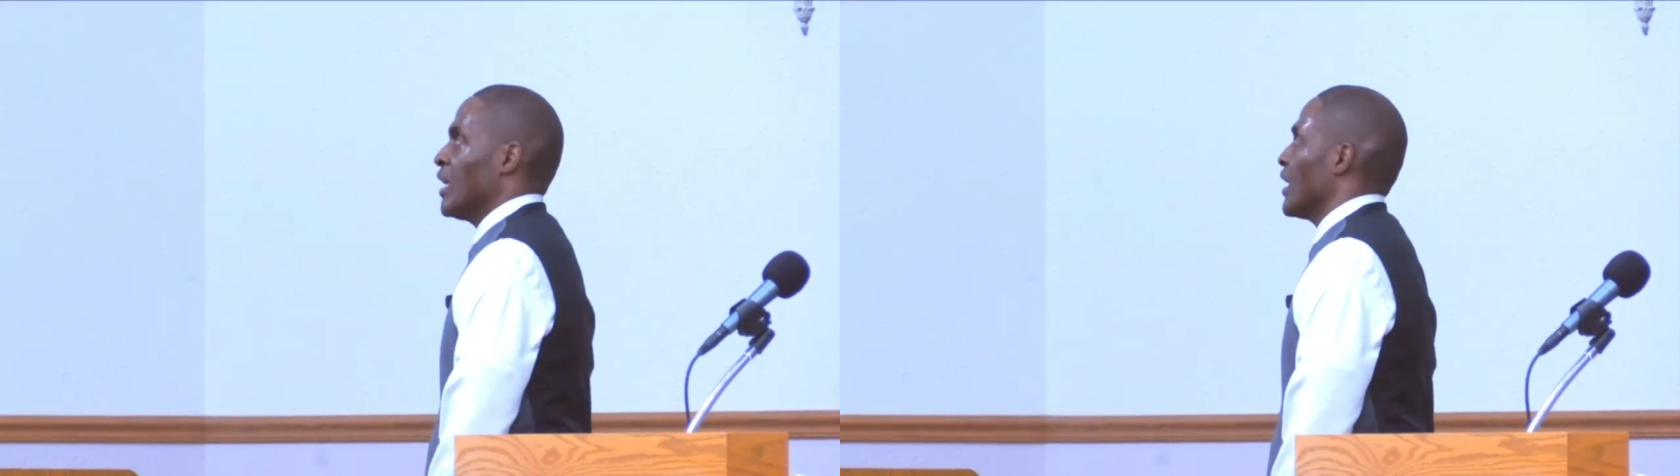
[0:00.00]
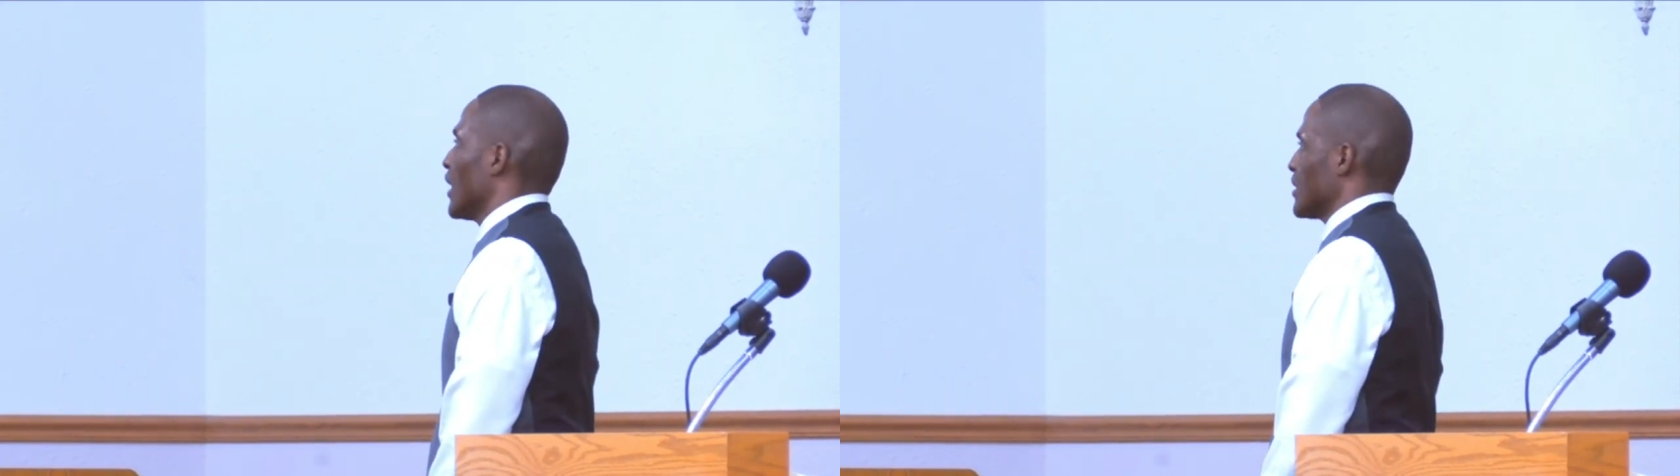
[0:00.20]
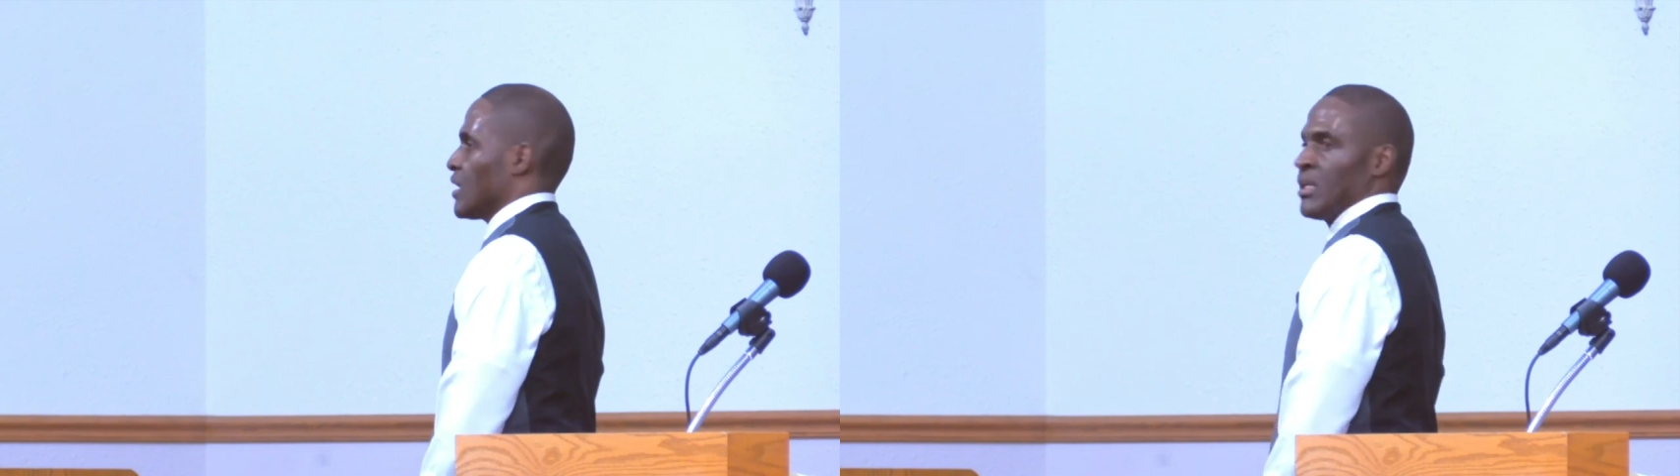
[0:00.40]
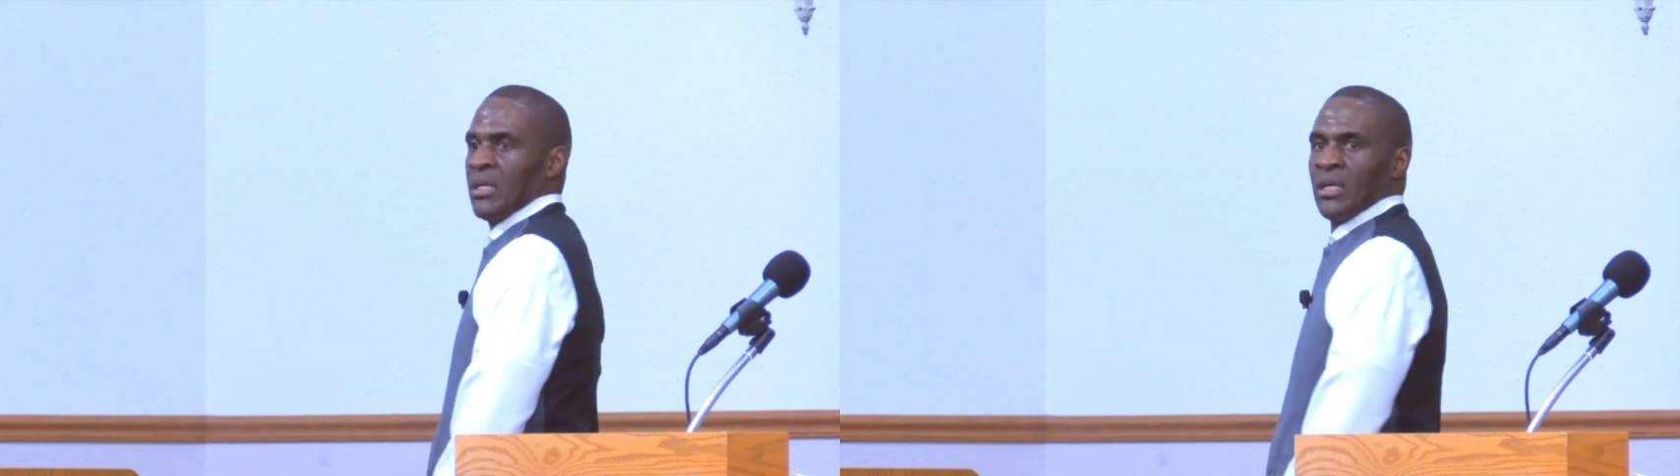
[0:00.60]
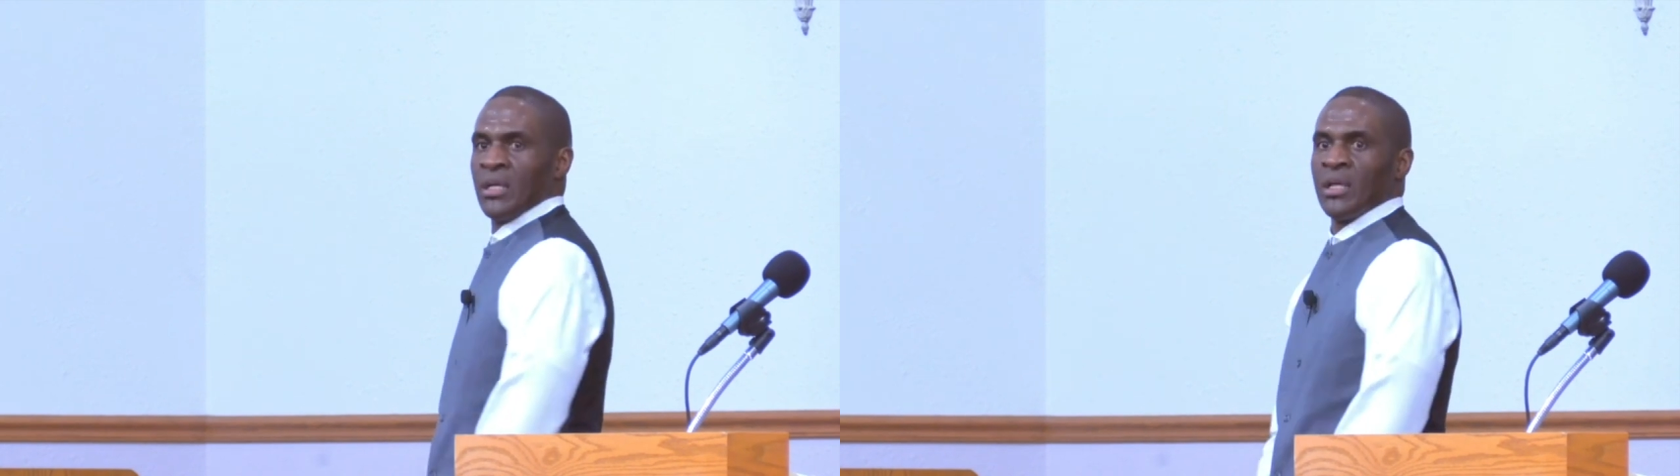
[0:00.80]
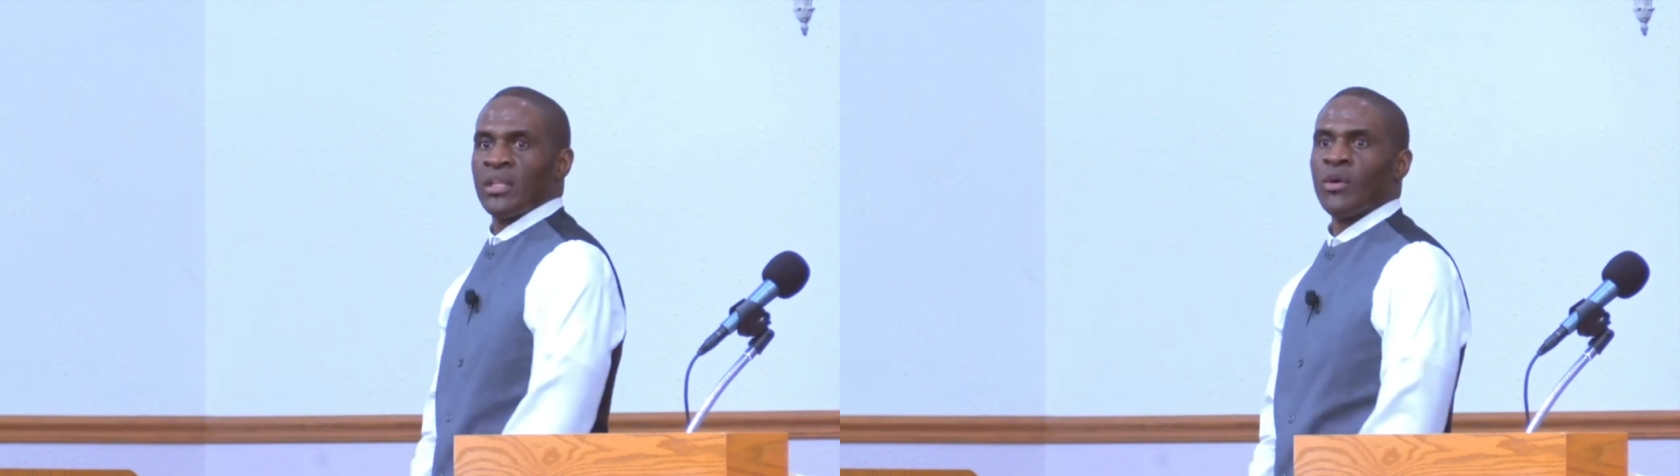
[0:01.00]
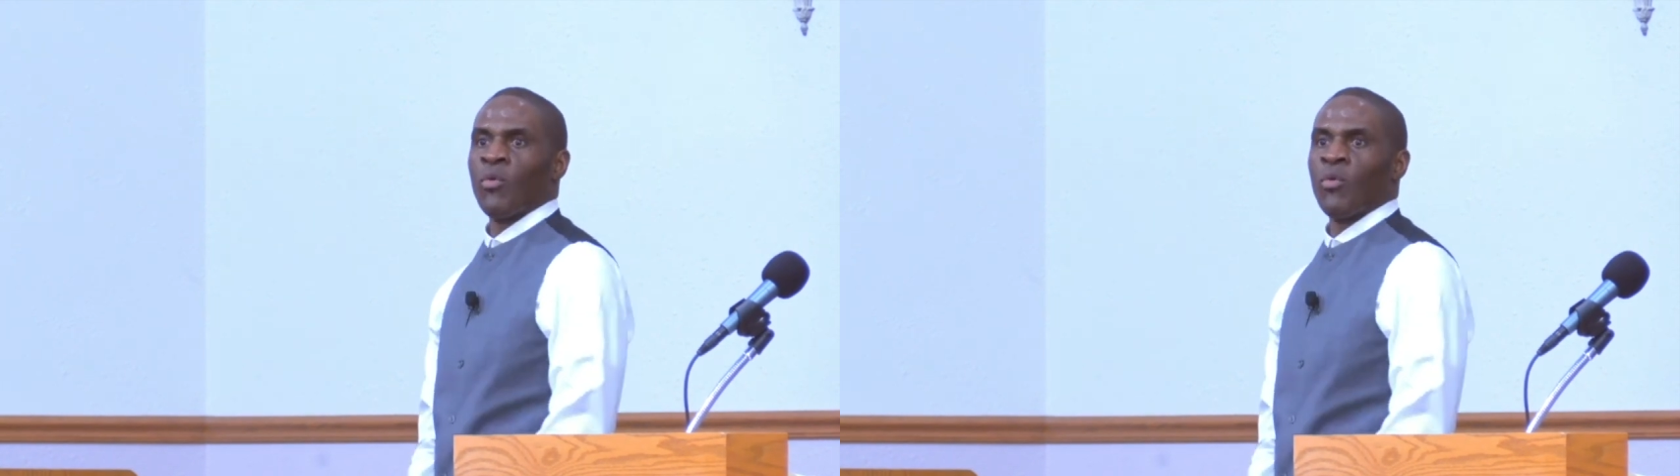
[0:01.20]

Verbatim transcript: it's the